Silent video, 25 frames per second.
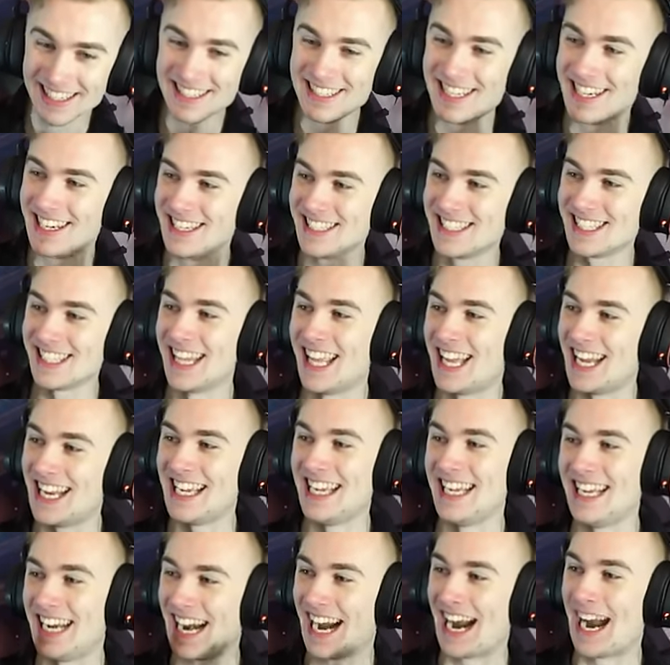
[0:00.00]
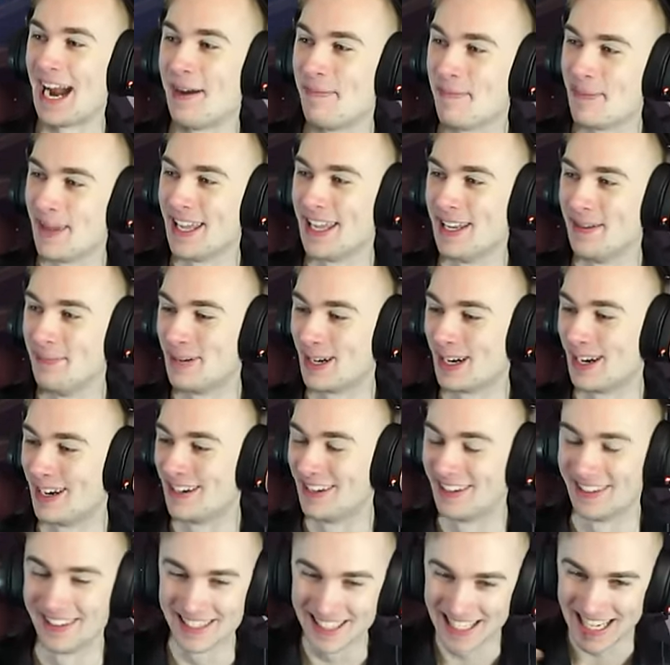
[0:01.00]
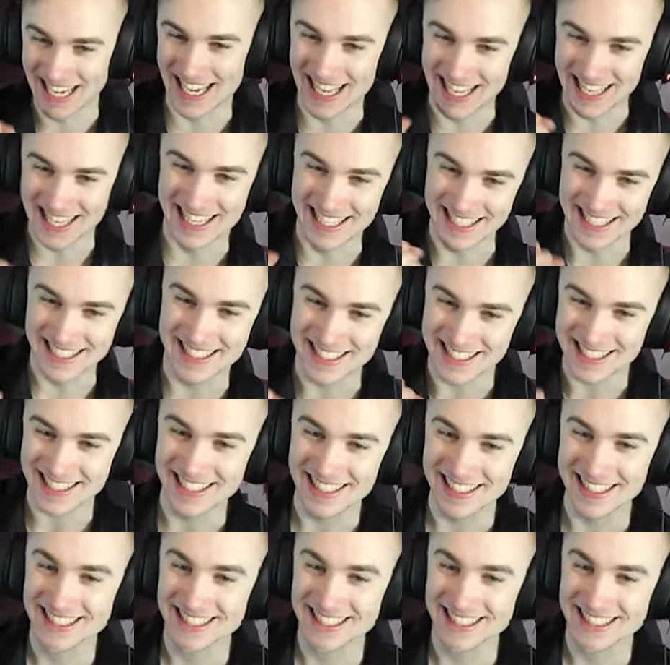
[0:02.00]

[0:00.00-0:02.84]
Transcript: Just let it happen, bro. Yes.